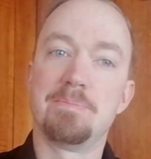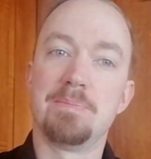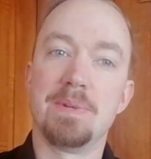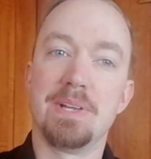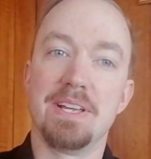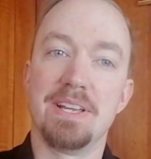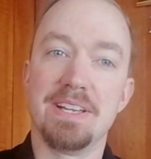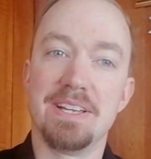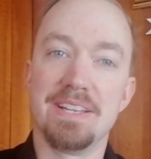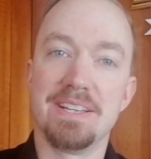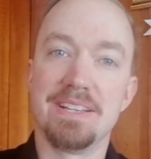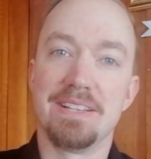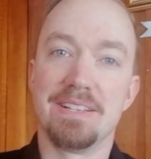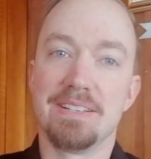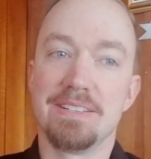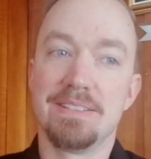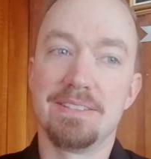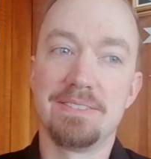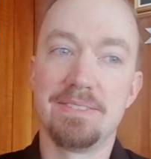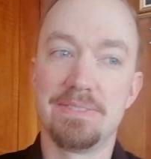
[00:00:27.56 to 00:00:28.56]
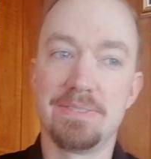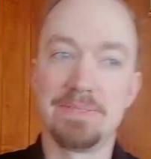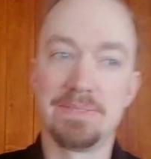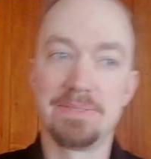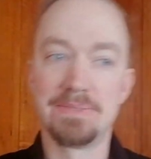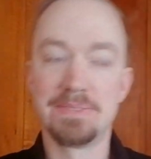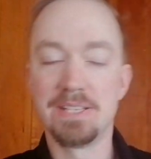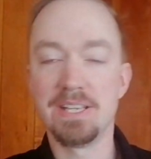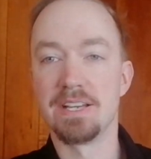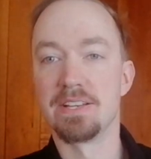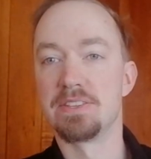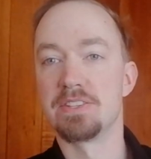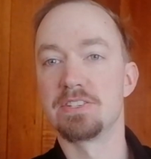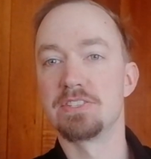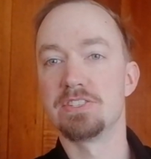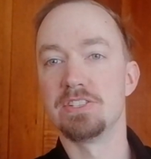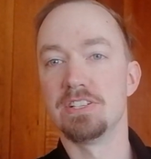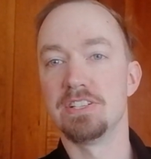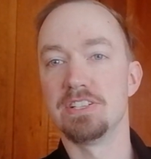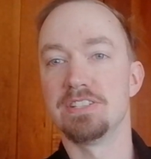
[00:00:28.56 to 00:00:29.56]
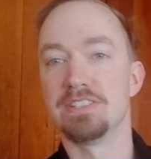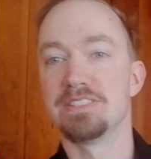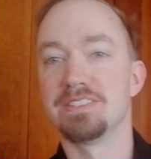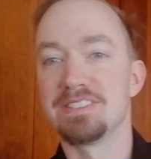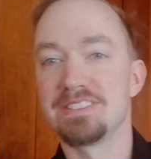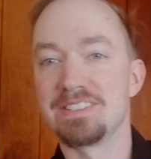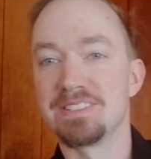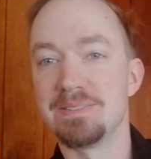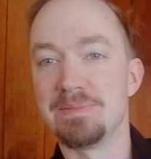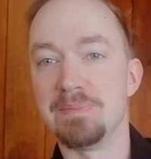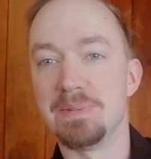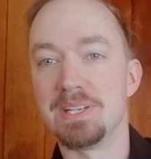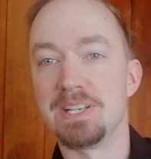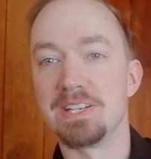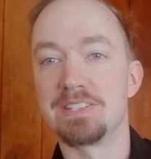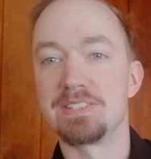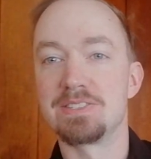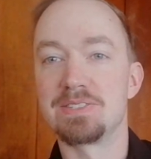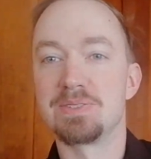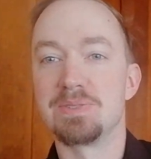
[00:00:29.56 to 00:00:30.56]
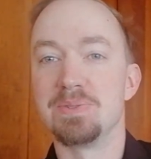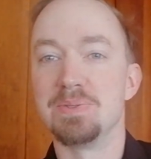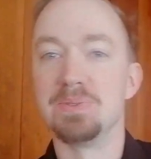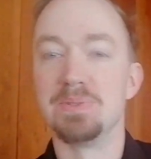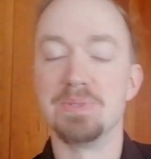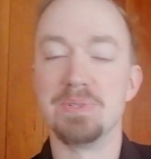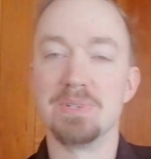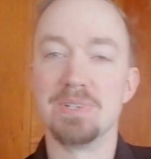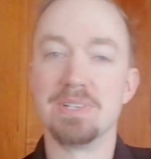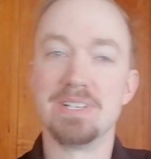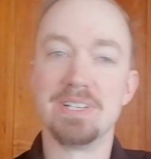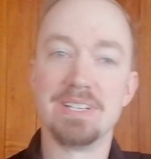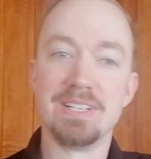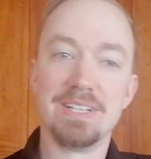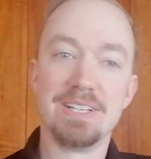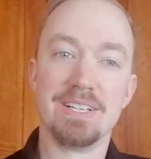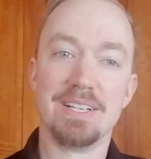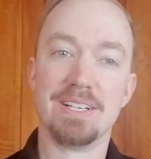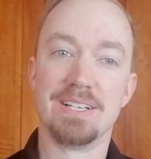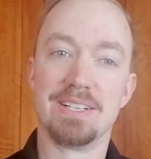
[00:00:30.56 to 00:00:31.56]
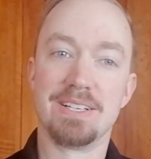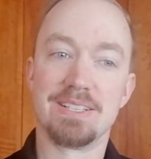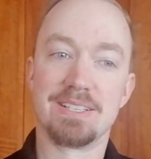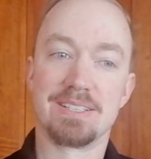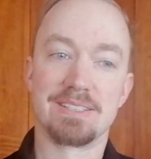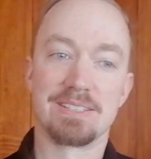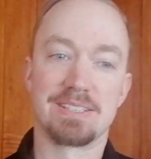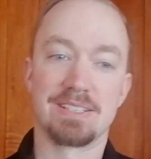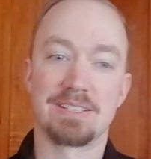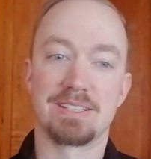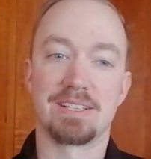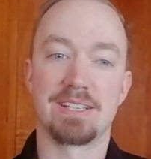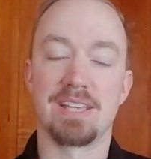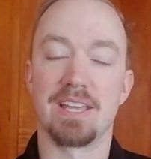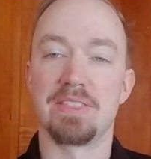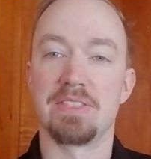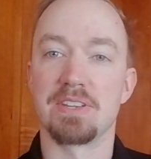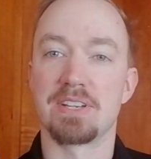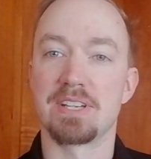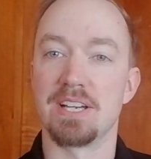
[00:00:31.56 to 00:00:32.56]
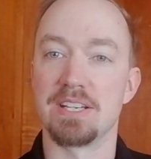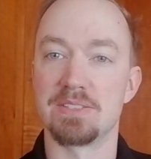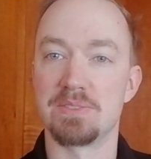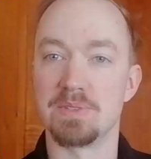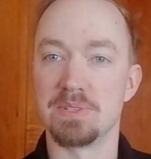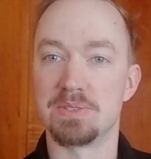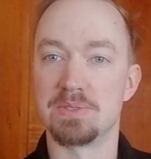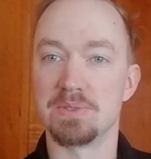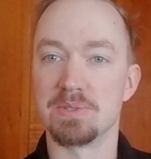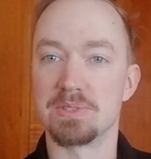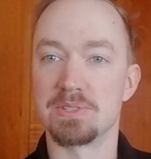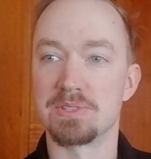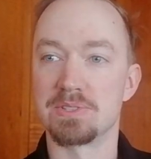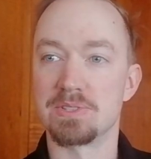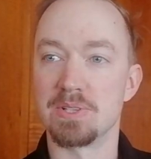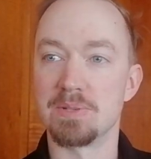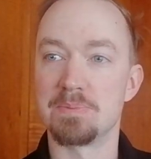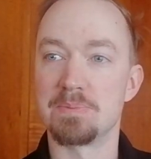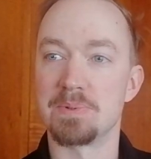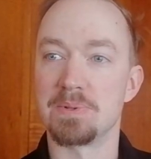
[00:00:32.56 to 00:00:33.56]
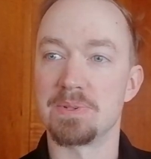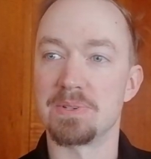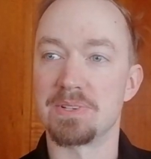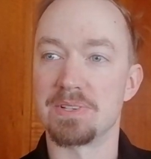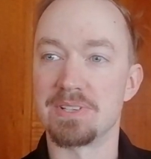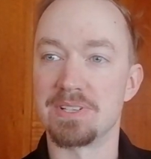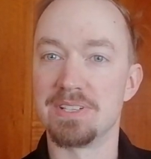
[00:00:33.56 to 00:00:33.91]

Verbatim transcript: Uh, yeah, the Chileans managed to get the country to a stop or